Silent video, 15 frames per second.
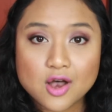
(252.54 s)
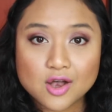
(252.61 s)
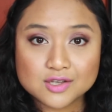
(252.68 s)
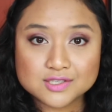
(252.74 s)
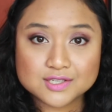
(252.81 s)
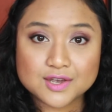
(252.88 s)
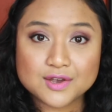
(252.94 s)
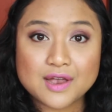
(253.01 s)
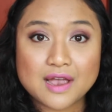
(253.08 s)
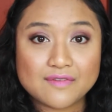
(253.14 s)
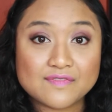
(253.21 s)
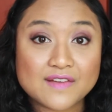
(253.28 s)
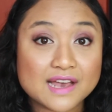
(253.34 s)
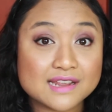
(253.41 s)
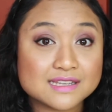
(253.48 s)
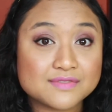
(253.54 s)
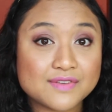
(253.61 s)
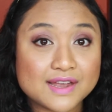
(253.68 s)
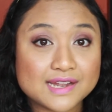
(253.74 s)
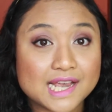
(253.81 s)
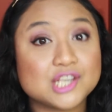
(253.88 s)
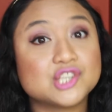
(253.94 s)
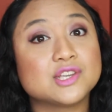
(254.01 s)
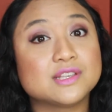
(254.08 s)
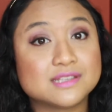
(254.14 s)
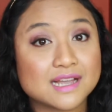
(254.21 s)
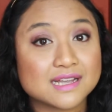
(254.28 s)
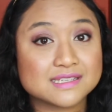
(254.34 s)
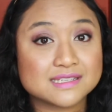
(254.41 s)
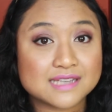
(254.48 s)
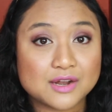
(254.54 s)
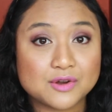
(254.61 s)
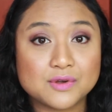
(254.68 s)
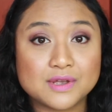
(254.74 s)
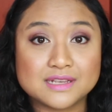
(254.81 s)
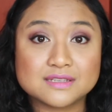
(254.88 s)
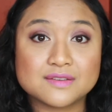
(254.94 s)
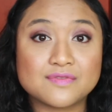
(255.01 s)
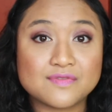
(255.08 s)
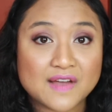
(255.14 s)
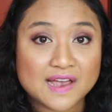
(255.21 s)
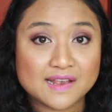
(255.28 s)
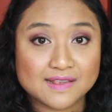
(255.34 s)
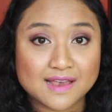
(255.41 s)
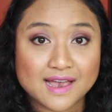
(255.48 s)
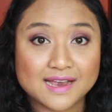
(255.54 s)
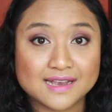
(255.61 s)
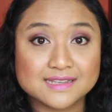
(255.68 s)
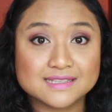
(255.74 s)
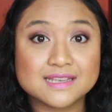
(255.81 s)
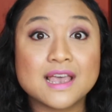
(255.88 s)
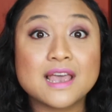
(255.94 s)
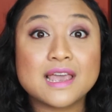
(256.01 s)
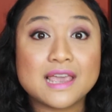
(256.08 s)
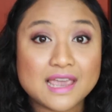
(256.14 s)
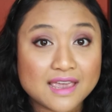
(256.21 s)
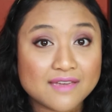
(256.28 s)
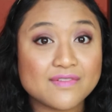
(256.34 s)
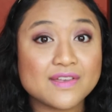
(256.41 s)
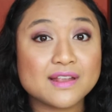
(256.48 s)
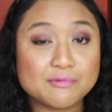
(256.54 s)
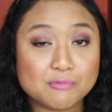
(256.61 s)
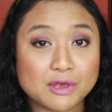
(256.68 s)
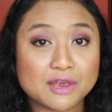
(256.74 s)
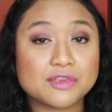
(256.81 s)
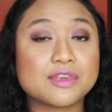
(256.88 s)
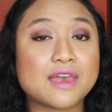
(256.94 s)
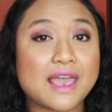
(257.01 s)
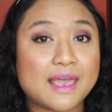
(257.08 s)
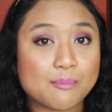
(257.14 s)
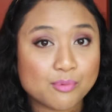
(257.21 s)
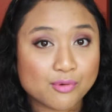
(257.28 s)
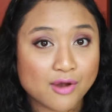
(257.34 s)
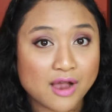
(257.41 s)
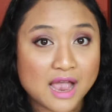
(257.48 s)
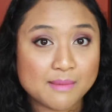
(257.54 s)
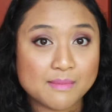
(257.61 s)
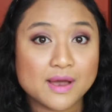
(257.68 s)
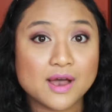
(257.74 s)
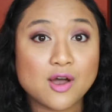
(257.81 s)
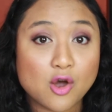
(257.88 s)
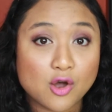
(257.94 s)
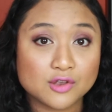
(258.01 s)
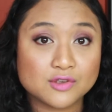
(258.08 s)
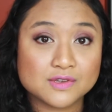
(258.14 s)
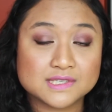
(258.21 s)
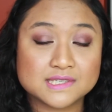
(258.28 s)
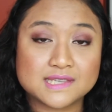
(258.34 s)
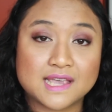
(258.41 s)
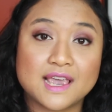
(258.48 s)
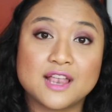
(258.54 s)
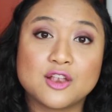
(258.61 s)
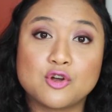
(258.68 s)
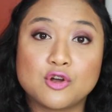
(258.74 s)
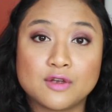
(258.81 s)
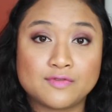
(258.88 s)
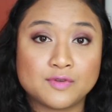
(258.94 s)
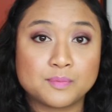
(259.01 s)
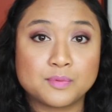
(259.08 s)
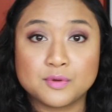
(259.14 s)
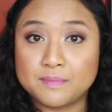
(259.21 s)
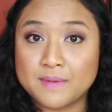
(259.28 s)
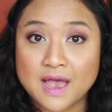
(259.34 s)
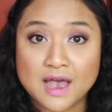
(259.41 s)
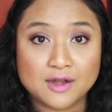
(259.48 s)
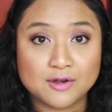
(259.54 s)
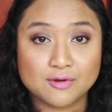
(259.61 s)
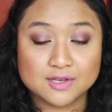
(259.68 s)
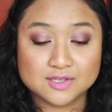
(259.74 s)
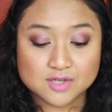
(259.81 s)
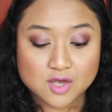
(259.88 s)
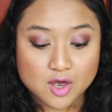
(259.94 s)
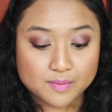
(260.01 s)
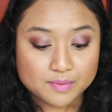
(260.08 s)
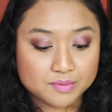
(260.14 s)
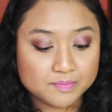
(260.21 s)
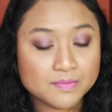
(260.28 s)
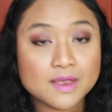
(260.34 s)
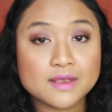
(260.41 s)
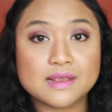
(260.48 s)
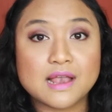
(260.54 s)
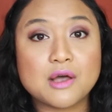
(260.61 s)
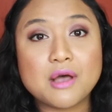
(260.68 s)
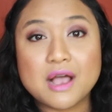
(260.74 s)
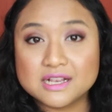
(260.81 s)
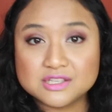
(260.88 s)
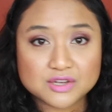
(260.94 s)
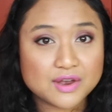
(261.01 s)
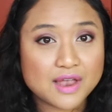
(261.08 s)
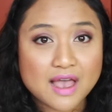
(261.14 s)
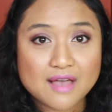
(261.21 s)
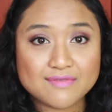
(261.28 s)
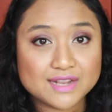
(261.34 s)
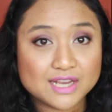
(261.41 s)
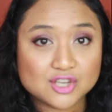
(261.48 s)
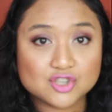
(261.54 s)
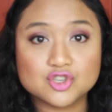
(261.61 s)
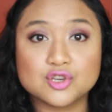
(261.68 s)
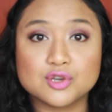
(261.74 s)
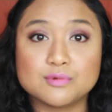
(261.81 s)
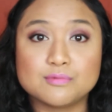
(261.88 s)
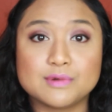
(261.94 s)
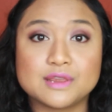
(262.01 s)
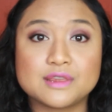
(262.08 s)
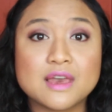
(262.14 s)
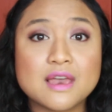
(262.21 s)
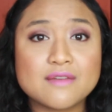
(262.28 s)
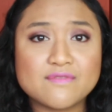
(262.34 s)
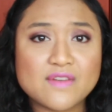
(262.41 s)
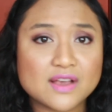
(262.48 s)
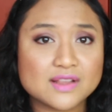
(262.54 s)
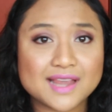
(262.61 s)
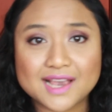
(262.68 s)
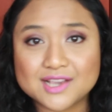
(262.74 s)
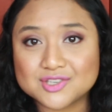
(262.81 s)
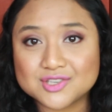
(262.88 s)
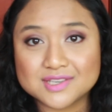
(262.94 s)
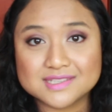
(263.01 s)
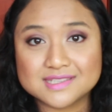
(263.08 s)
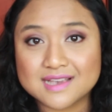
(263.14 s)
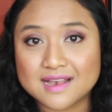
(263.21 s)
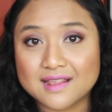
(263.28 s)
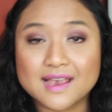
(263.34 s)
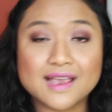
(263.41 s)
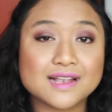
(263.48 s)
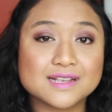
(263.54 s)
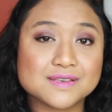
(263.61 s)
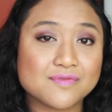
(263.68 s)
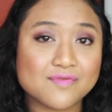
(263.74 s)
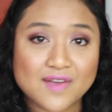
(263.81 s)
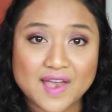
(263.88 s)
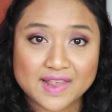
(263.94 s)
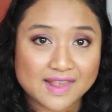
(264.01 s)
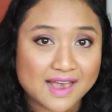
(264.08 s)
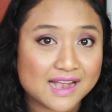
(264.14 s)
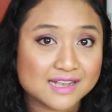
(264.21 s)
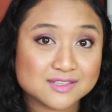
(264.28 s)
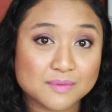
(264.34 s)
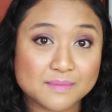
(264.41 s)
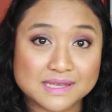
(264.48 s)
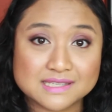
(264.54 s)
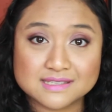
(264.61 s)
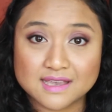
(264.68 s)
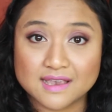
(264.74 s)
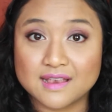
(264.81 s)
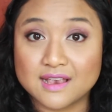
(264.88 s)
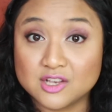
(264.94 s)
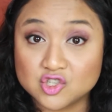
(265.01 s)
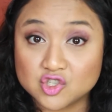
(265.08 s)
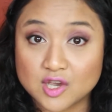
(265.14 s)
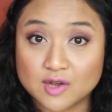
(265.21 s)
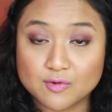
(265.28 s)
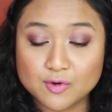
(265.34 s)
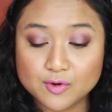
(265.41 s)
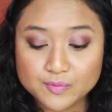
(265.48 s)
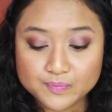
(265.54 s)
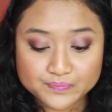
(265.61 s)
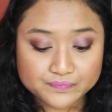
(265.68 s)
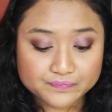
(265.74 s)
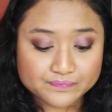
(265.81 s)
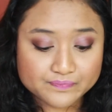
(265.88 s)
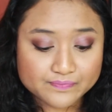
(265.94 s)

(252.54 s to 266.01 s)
Also, I find this foundation does settle into fine lines, even with a primer on your skin or if you put powder on top. Now, I don't have an issue with foundation settling into fine lines on my skin in general.